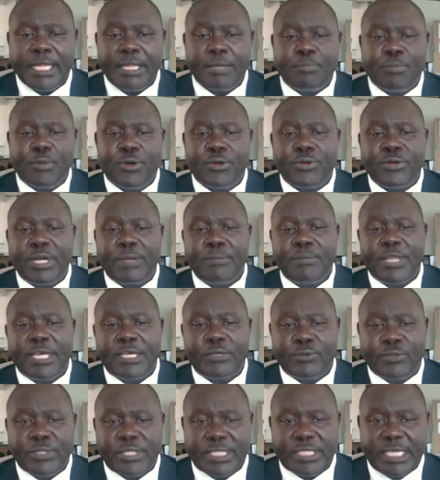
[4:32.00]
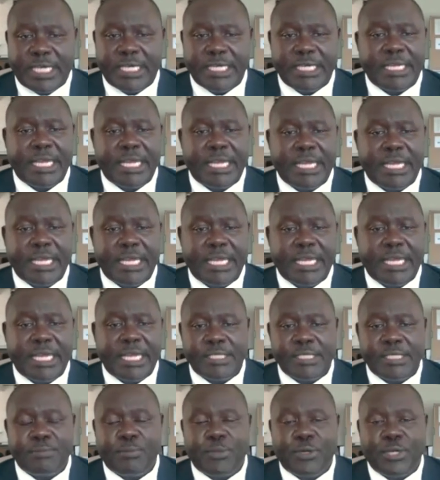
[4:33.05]
Another program that was started after
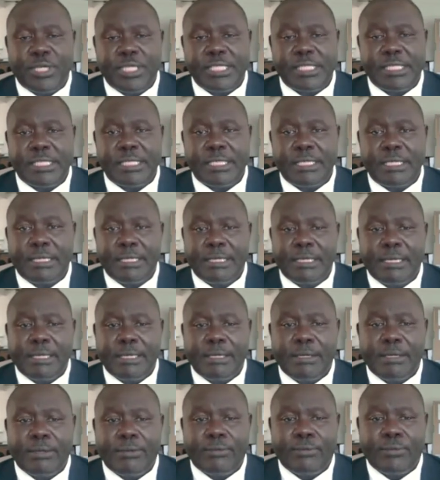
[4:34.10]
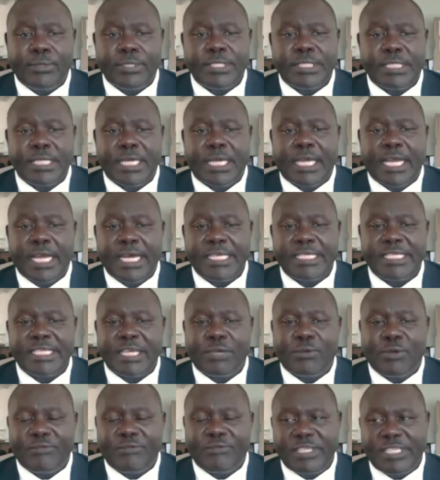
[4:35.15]
this policy was the Kazi
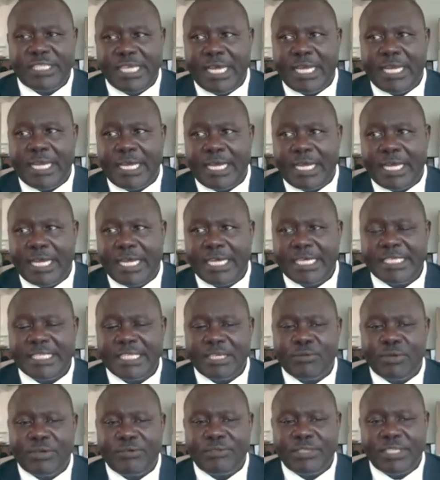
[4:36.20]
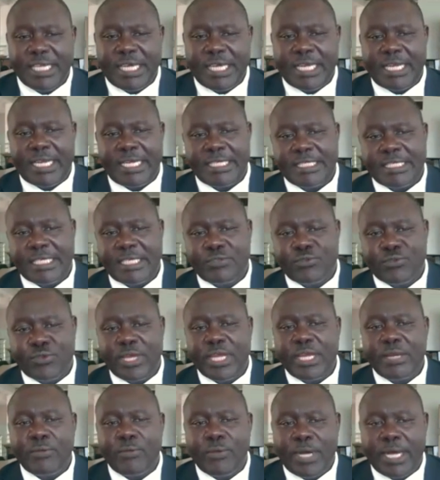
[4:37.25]
kwa Vijana. Kazi kwa Vijana is a
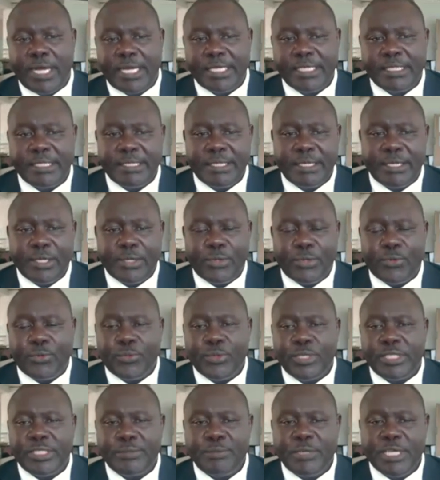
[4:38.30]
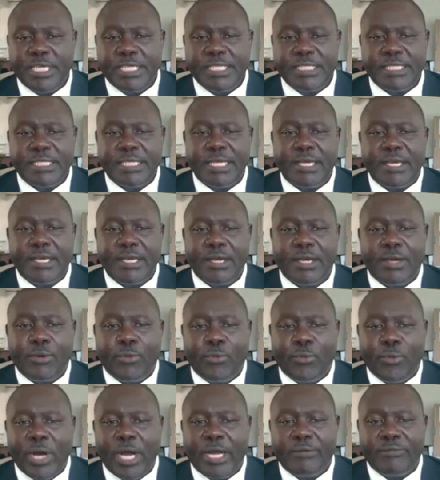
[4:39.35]
Swahili word, which means
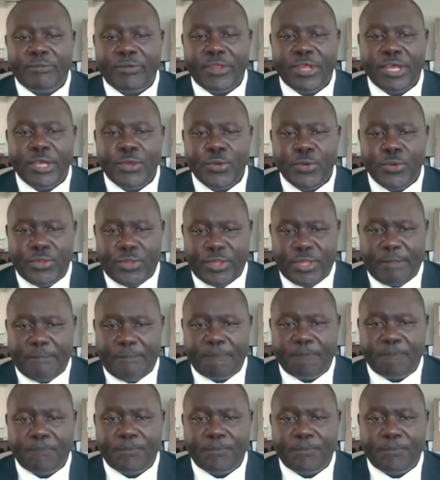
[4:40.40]
work for the youth.